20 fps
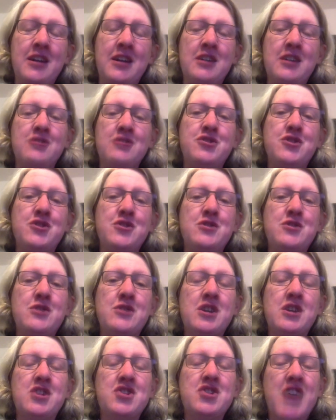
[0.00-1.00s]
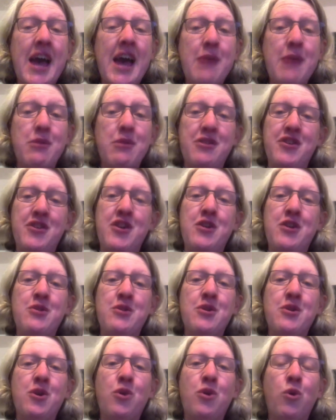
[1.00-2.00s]
to share with you
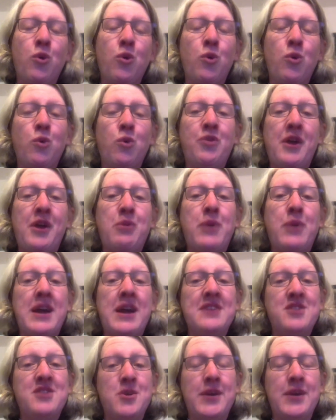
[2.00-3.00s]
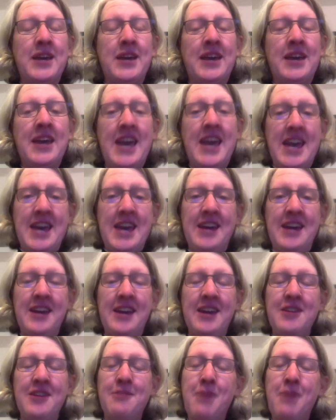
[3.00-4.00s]
all that we're doing here
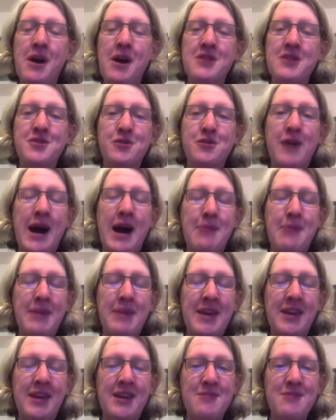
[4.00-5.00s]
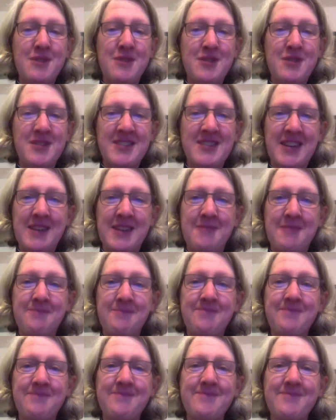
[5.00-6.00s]
in the Pershore Abbey community.
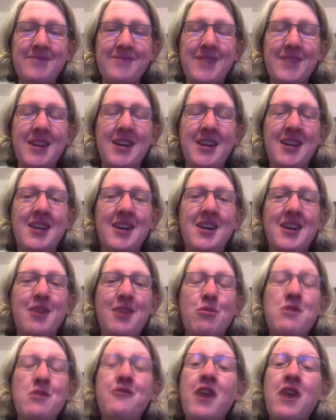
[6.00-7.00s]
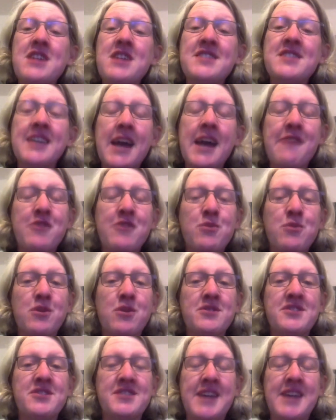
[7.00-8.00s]
We're inviting
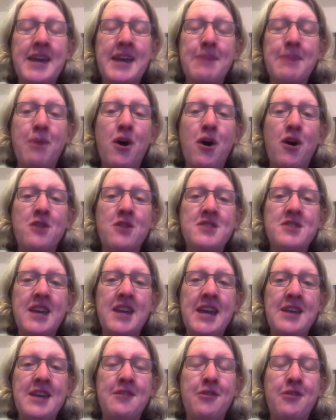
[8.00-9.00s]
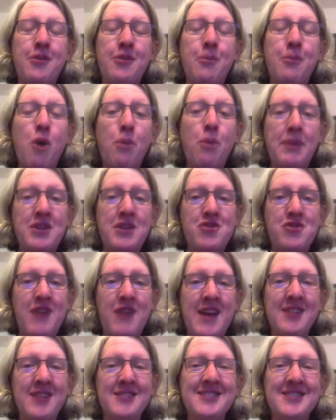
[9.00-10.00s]
everyone to take part in the Poppy
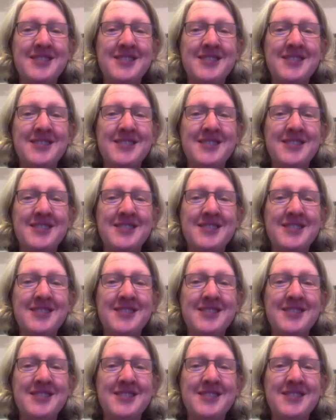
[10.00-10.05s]
Trail.